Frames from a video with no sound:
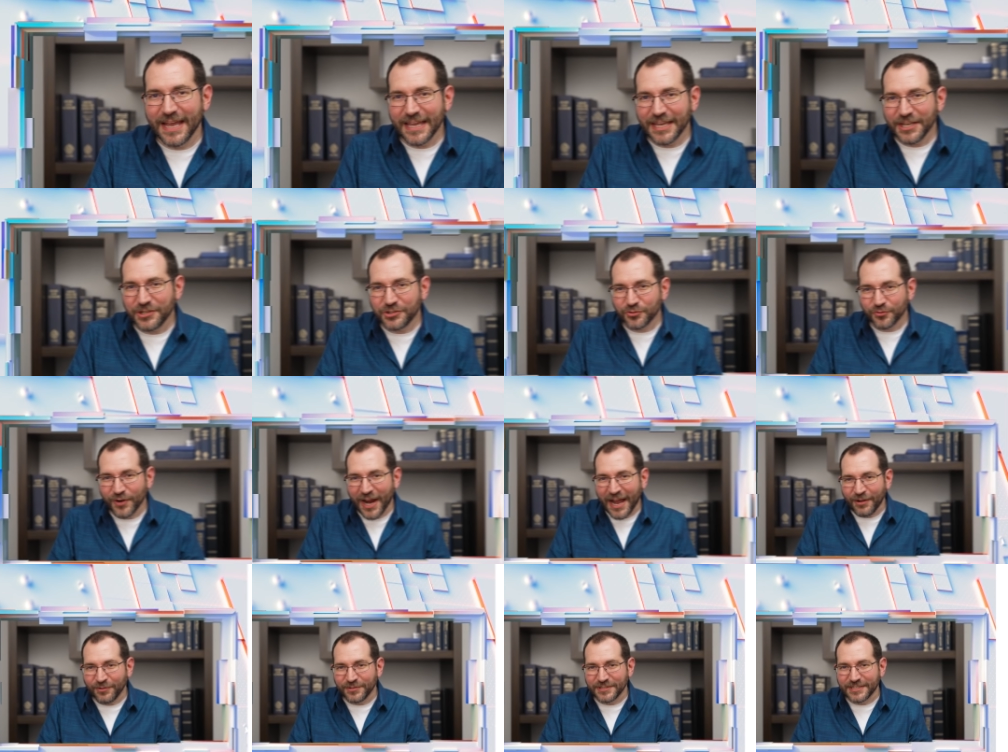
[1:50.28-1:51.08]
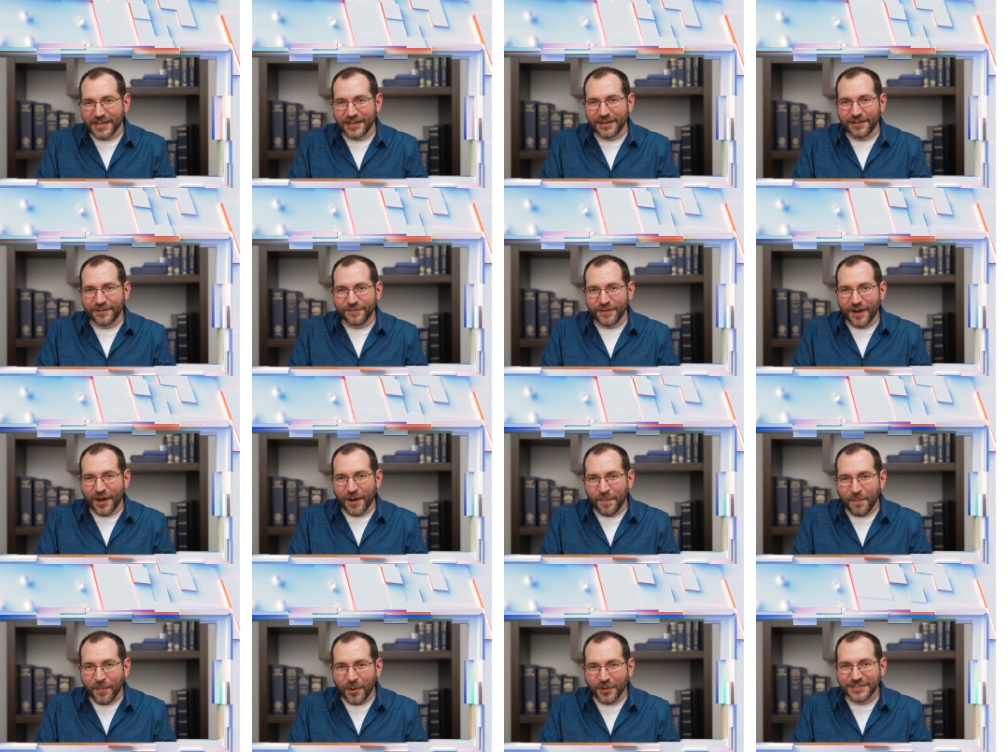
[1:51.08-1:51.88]
Each round of
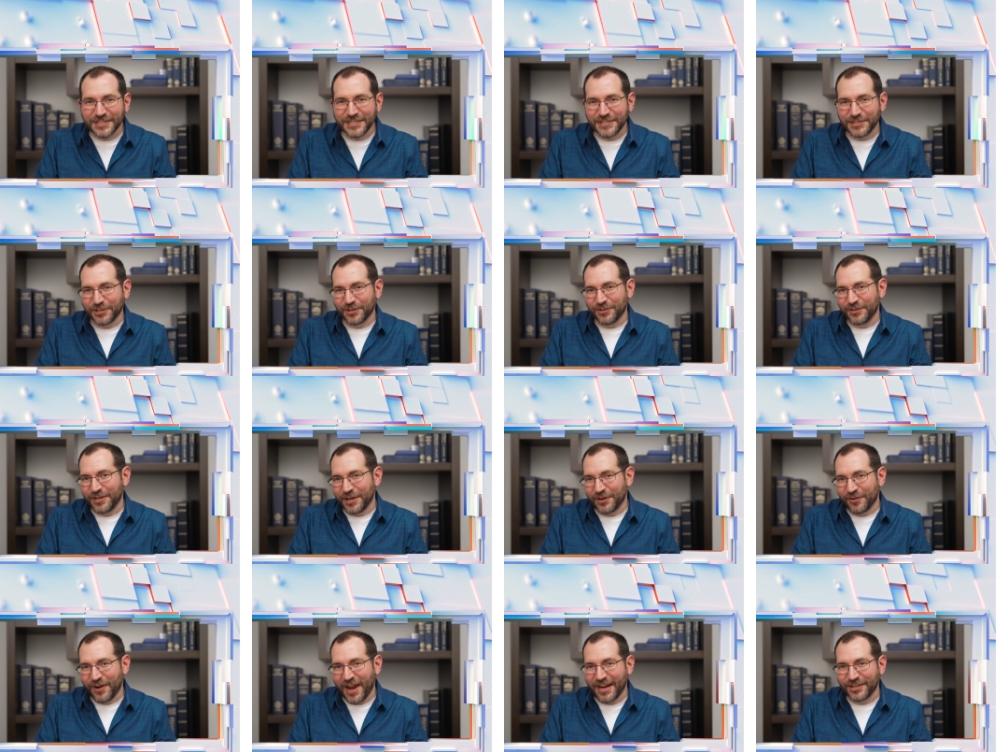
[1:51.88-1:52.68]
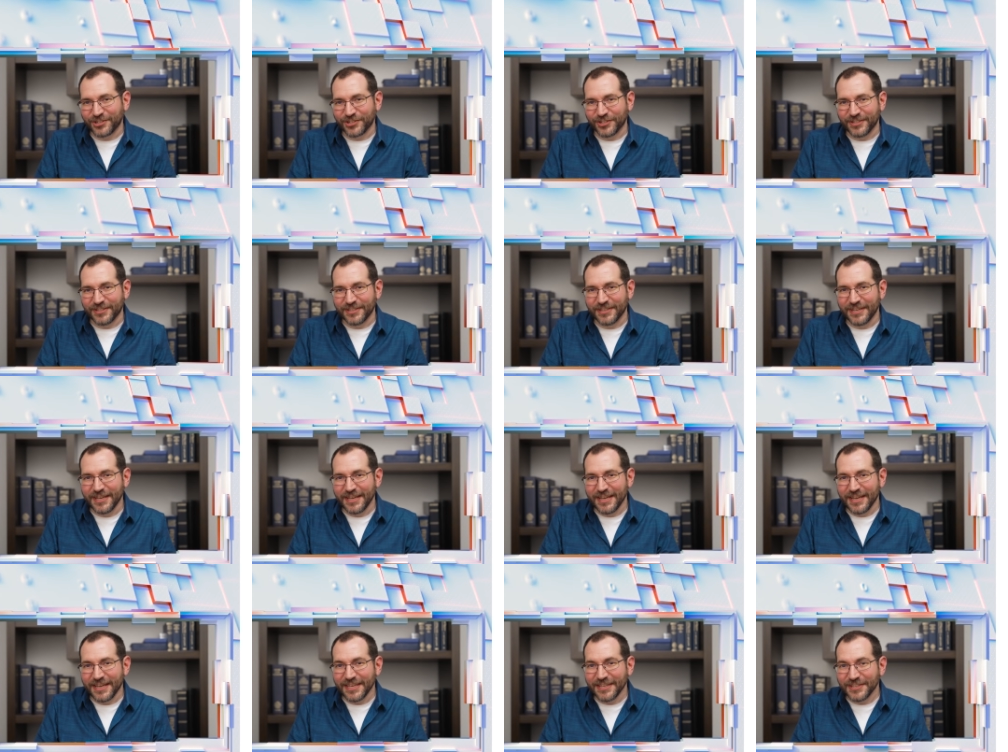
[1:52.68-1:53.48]
a multi-turn interaction
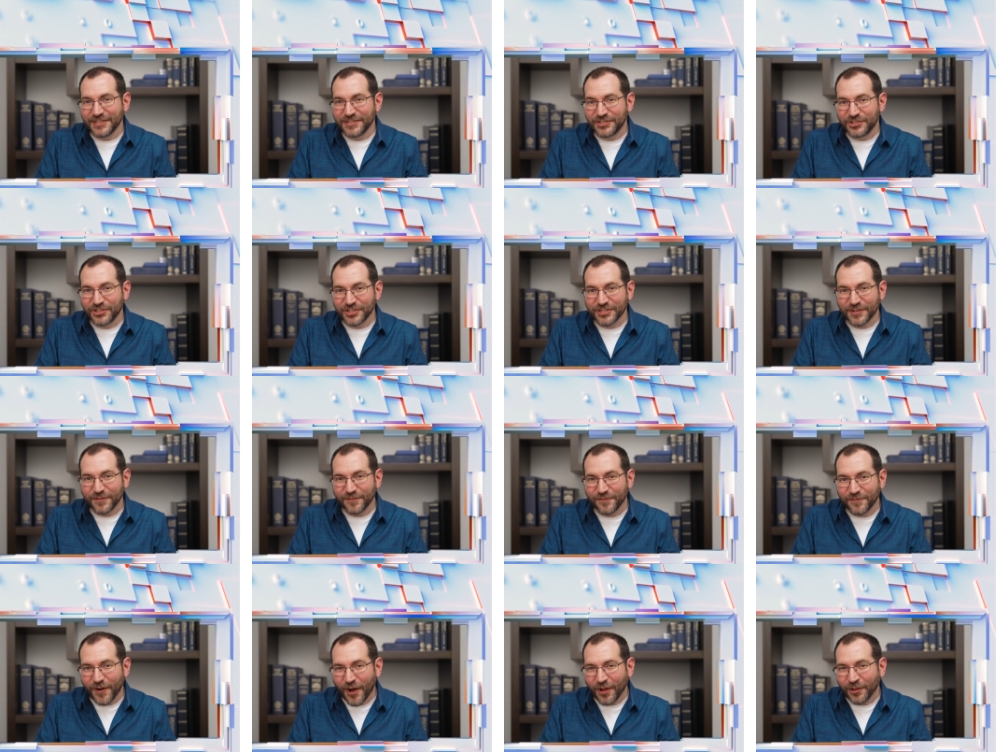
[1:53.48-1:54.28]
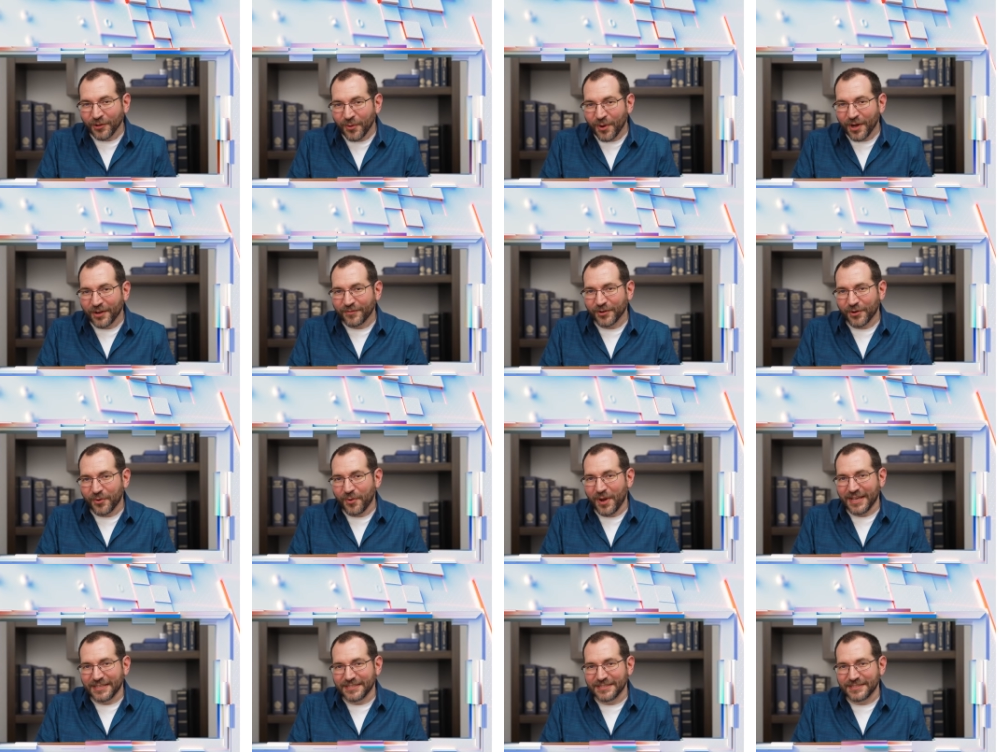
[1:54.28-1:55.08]
is just a follow-on
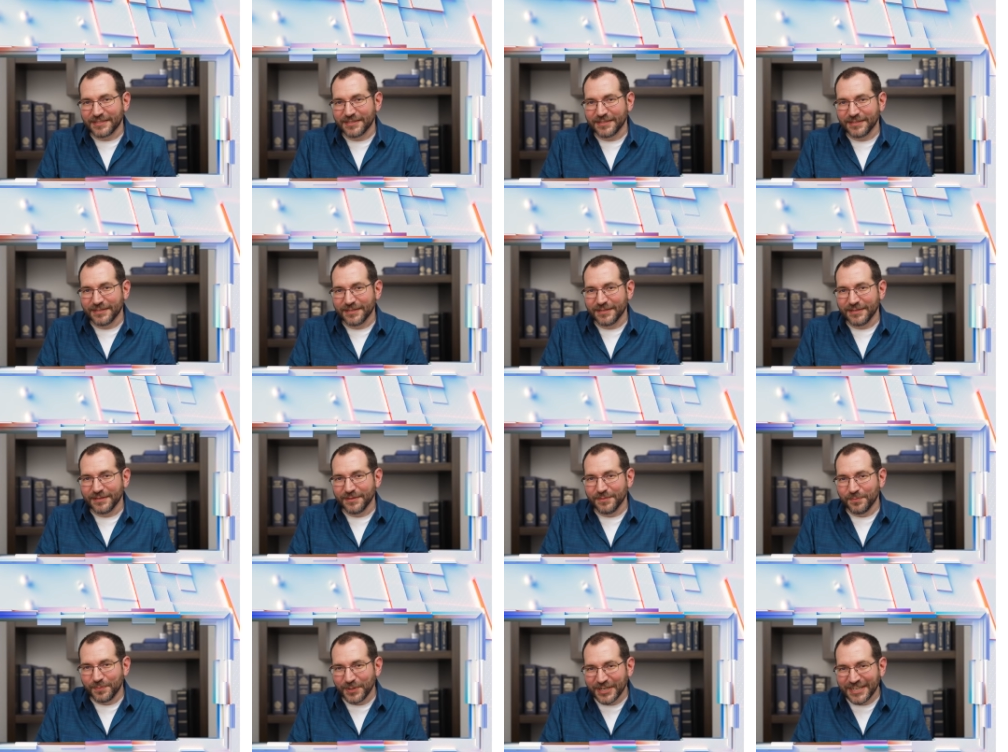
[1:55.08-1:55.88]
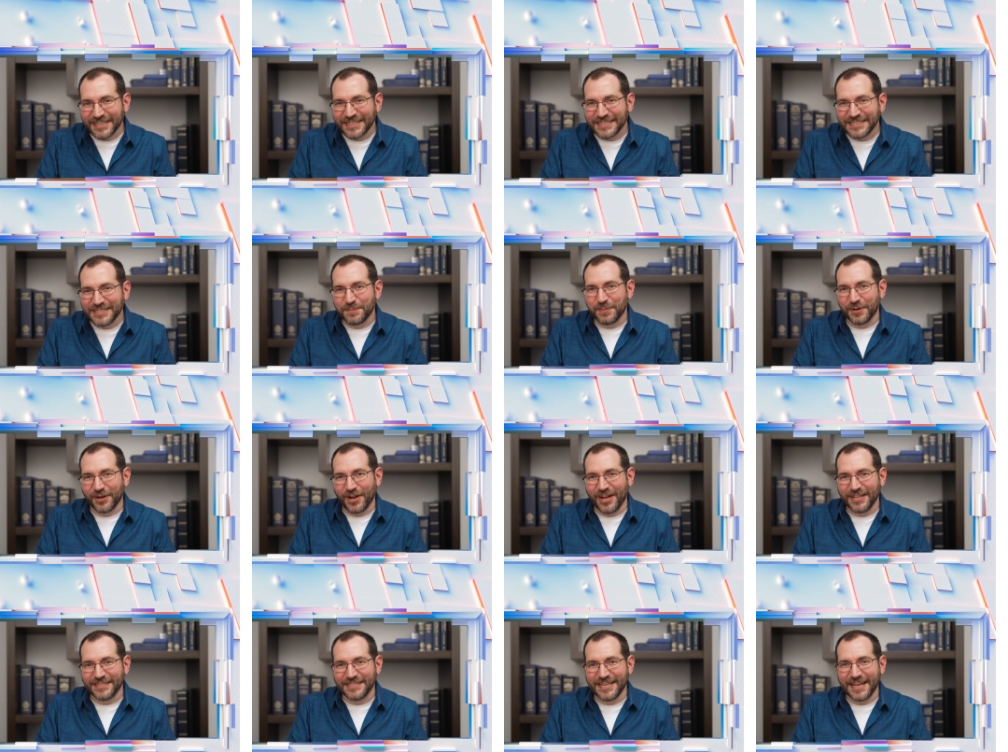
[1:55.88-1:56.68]
request, but in a deeper
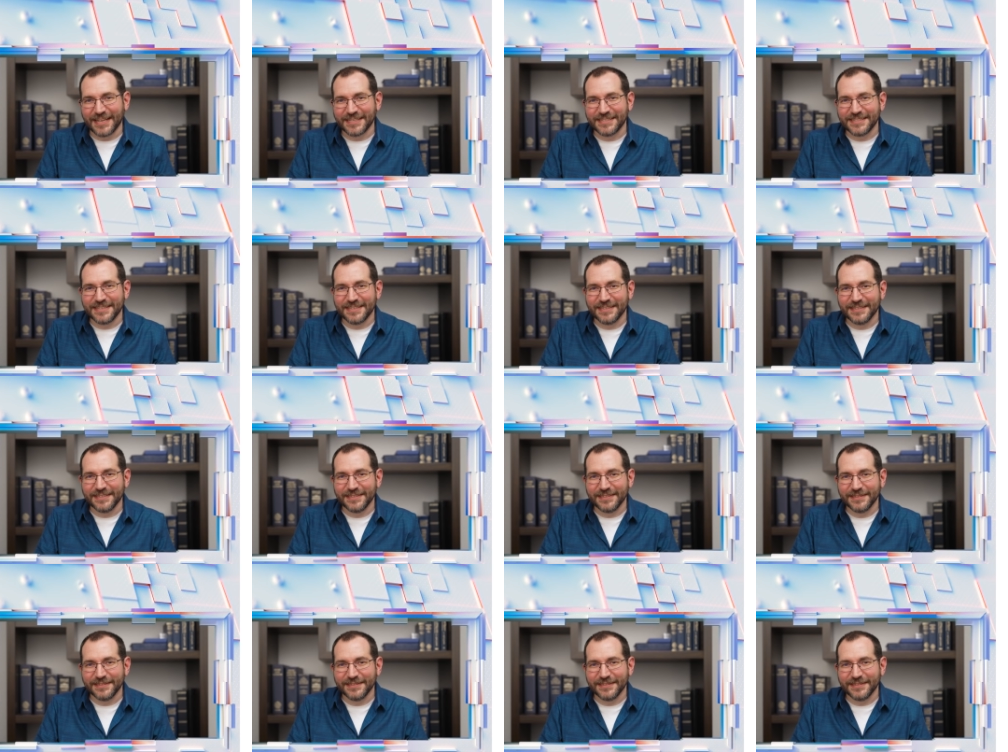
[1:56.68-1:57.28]
context.